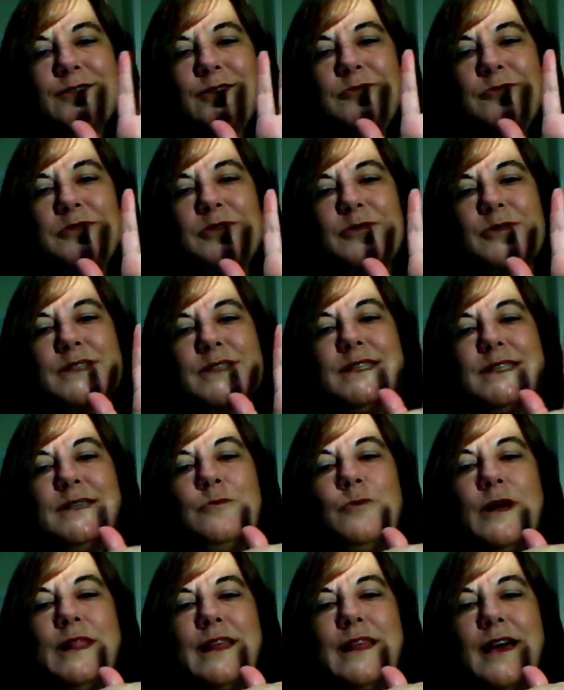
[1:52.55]
So you would only
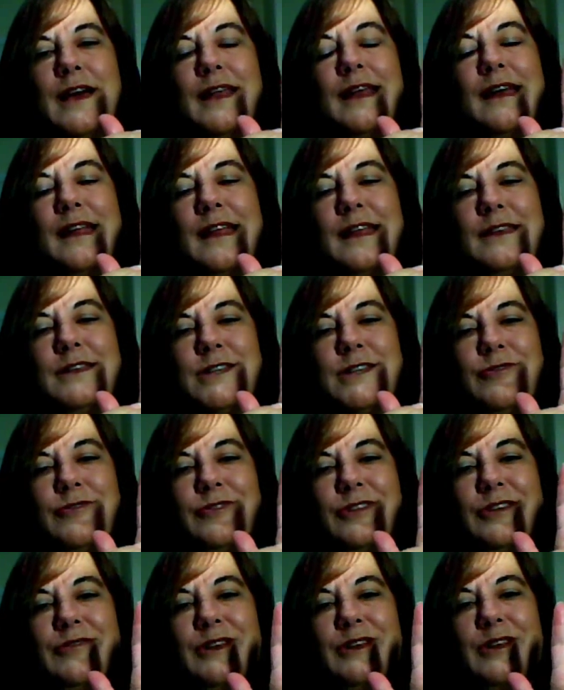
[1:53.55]
see one line and it
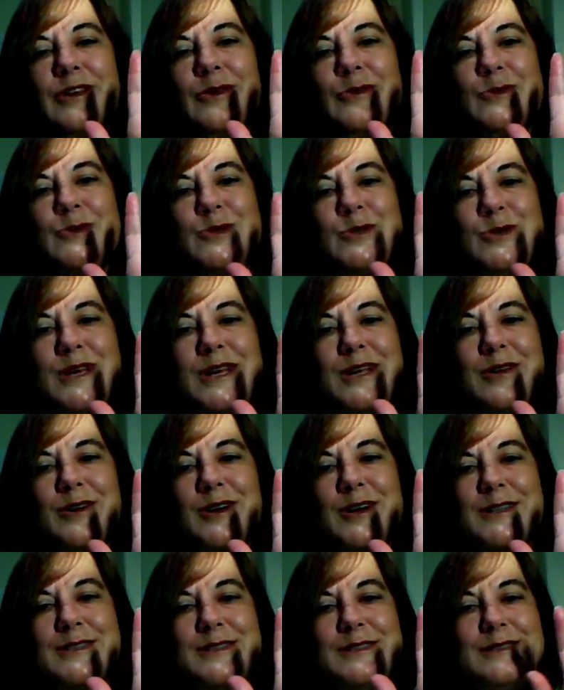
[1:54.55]
generally would go straight
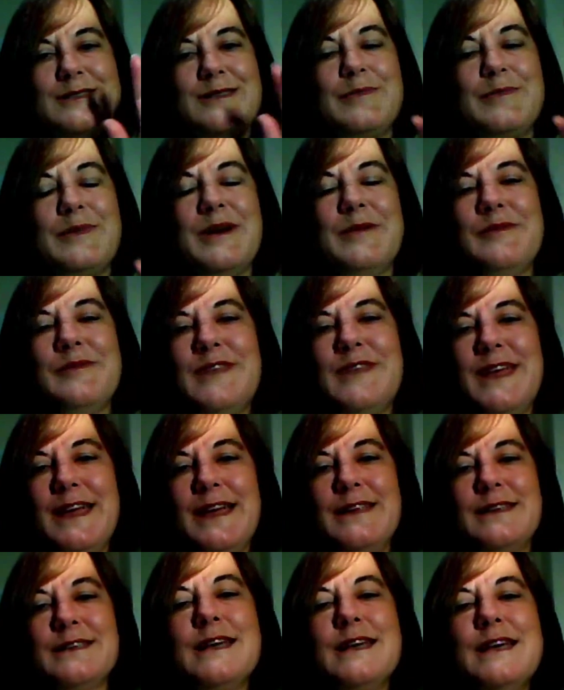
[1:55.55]
across the palm of the
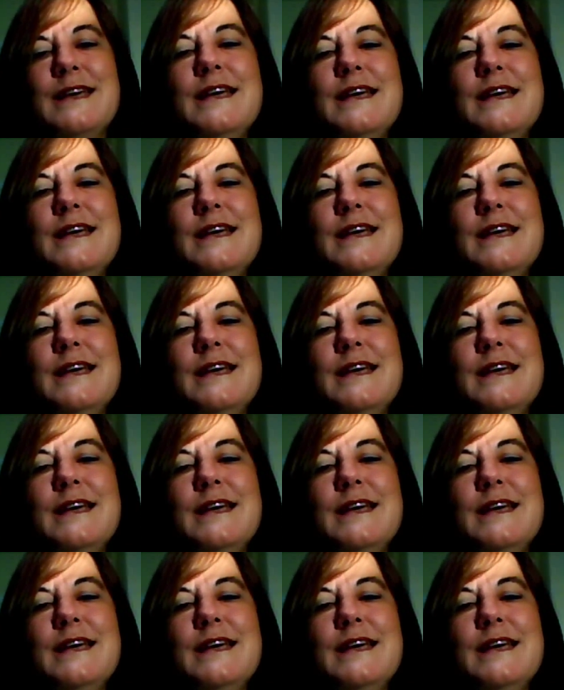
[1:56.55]
hand.